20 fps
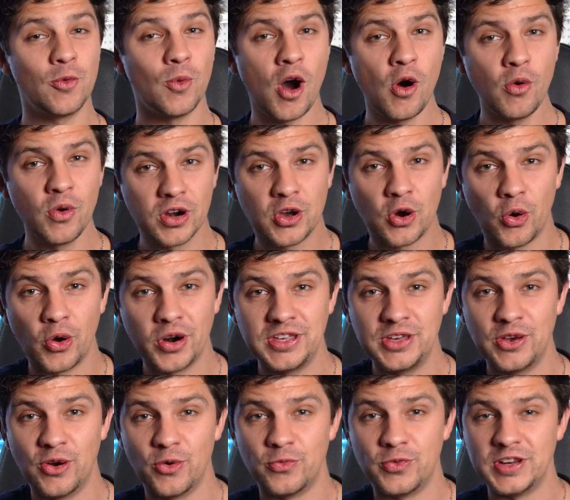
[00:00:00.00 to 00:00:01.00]
while
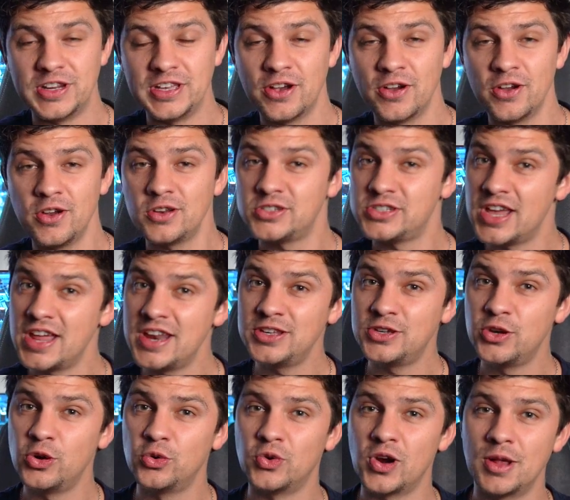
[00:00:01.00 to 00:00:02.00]
recording your video,
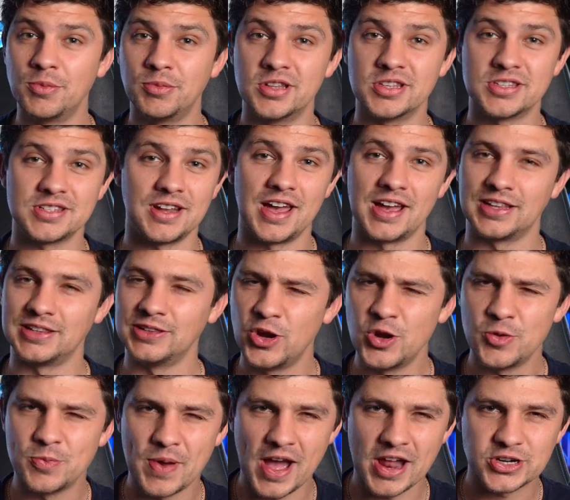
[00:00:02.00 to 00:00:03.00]
technical gremlins like
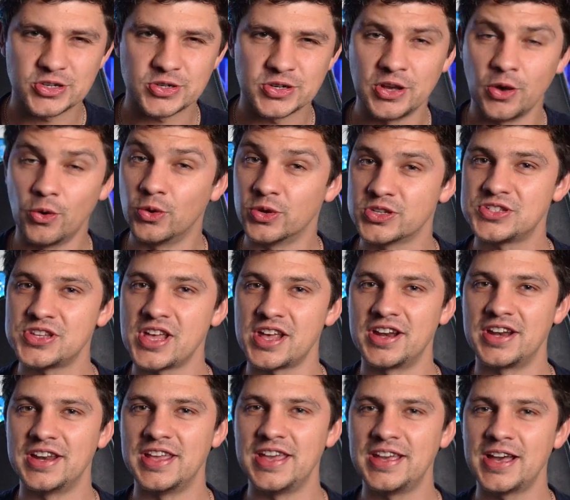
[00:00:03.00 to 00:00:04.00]
low battery or
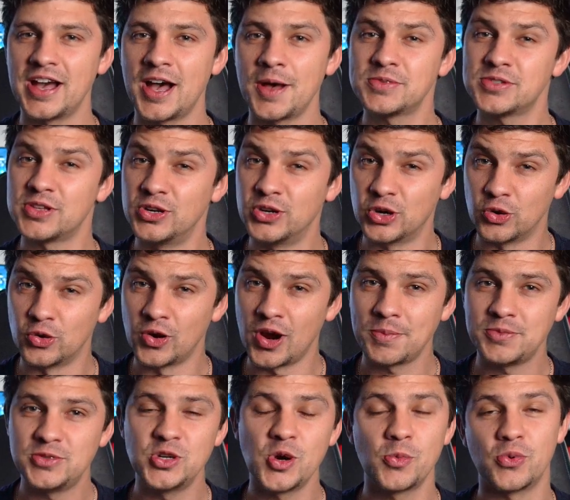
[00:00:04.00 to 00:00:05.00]
sudden hiccups can
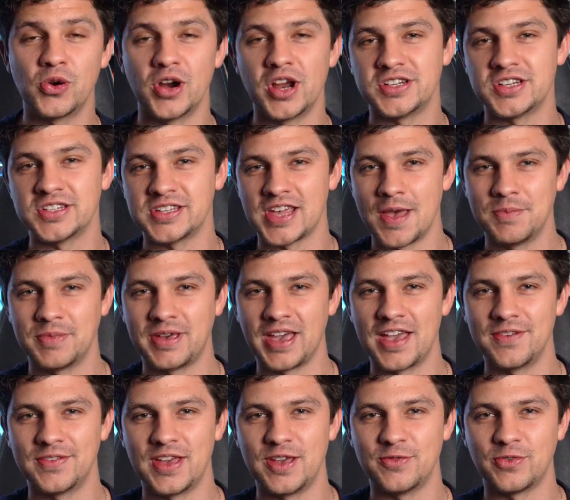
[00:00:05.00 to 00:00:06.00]
corrupt your precious
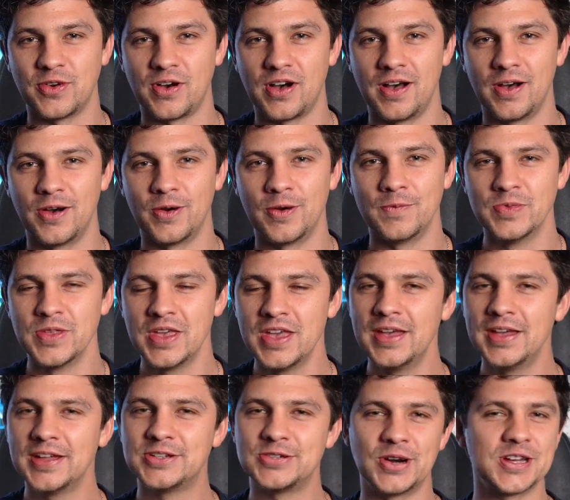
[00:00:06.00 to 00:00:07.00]
MKV file.
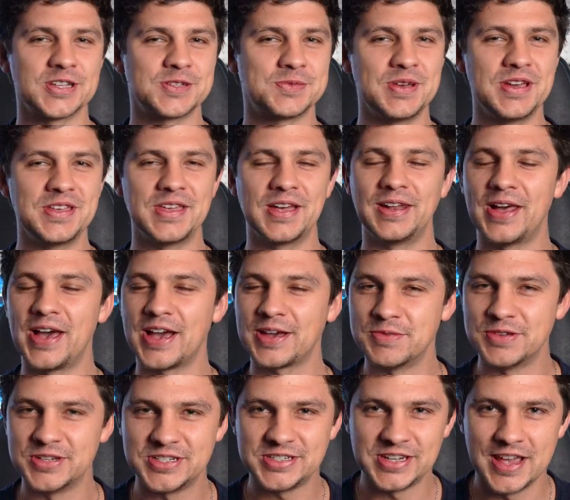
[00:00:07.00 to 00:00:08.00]
Trust me, they're
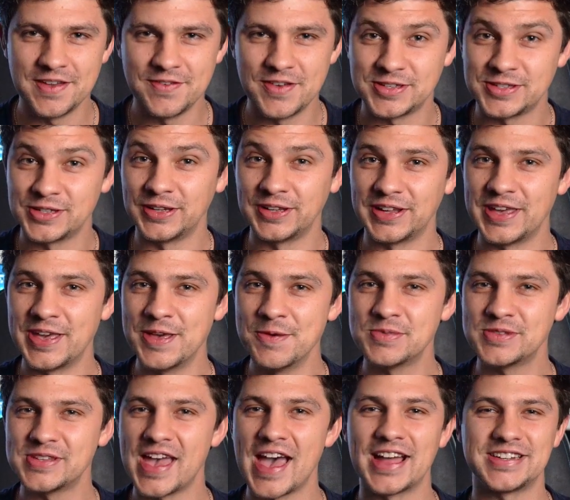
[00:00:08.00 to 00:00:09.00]
like mischievous little
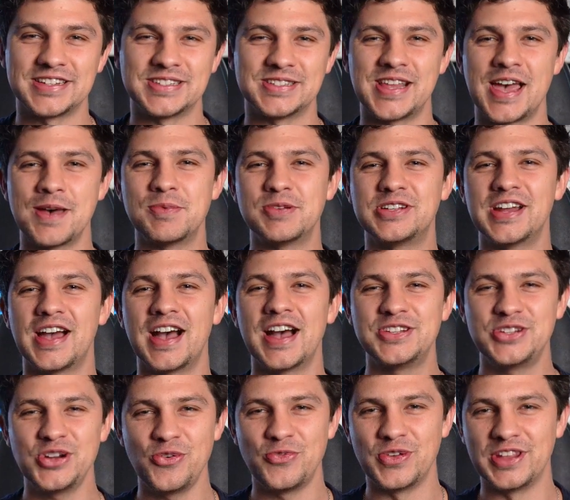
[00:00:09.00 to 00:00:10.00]
imps out to
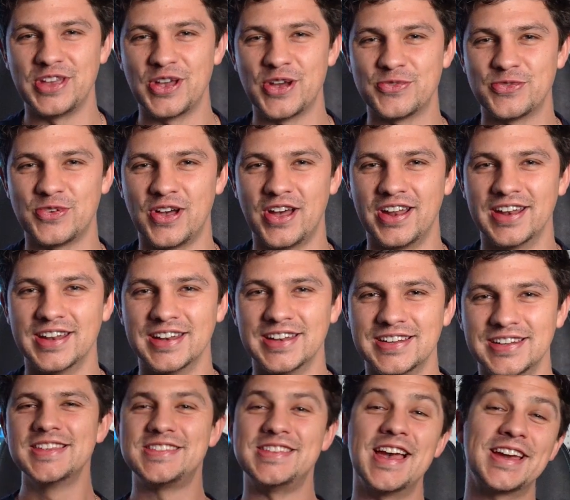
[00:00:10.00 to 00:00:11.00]
sabotage your video fun.
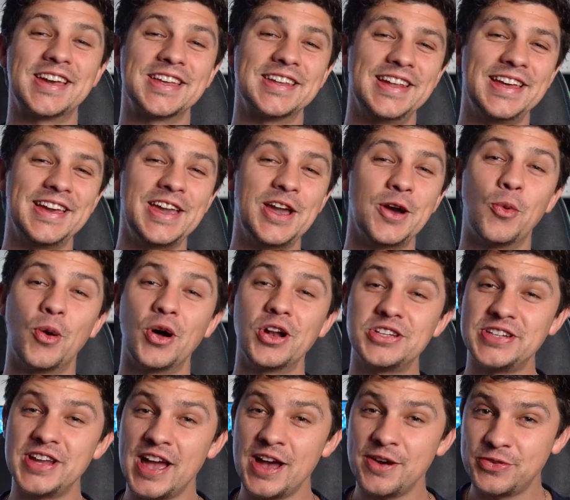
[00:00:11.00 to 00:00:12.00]
Secondly,
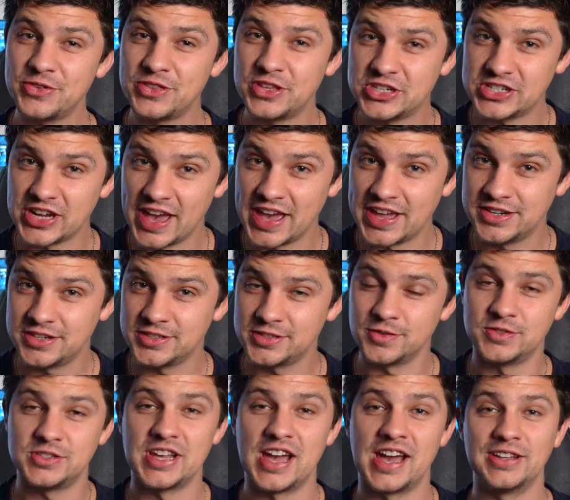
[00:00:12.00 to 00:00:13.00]
watch out for the
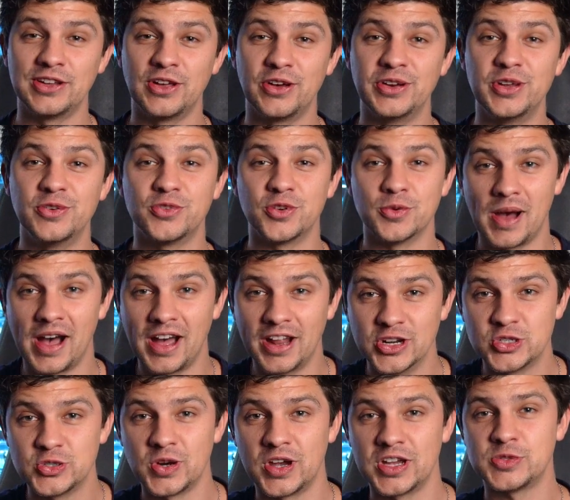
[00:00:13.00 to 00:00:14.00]
dangers of downloading from
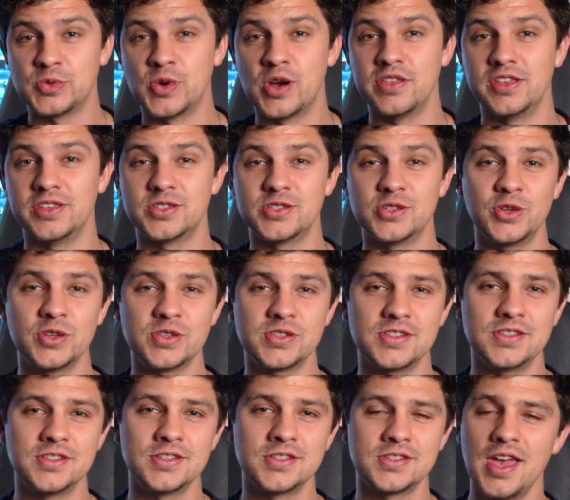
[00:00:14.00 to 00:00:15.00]
untrustworthy
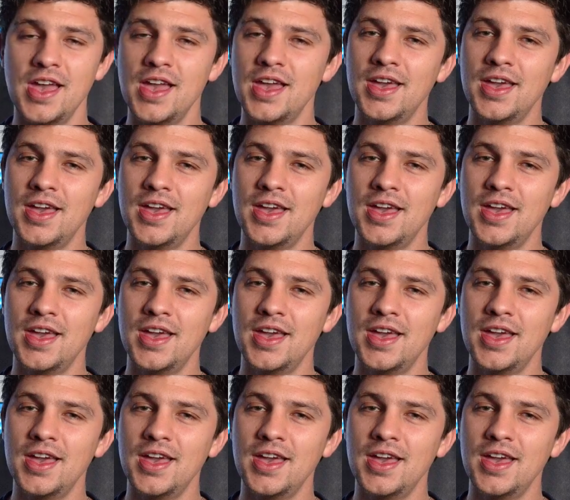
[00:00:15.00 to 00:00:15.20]
sources.